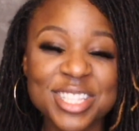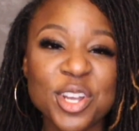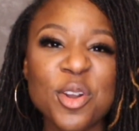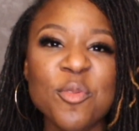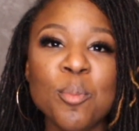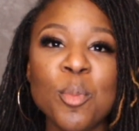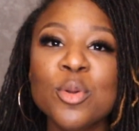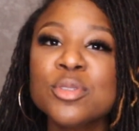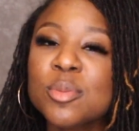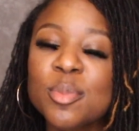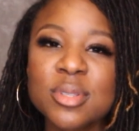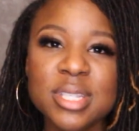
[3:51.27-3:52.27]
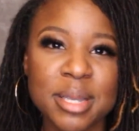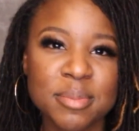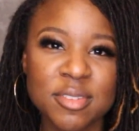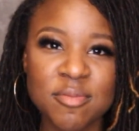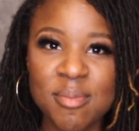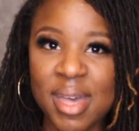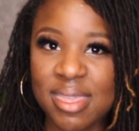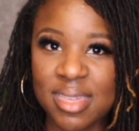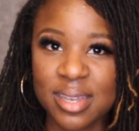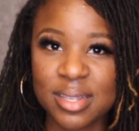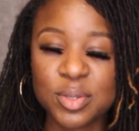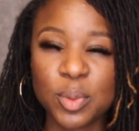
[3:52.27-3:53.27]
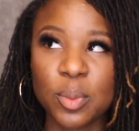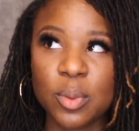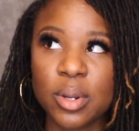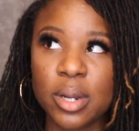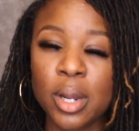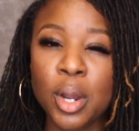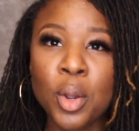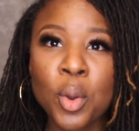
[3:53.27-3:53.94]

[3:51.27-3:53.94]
there are multiple types of methods or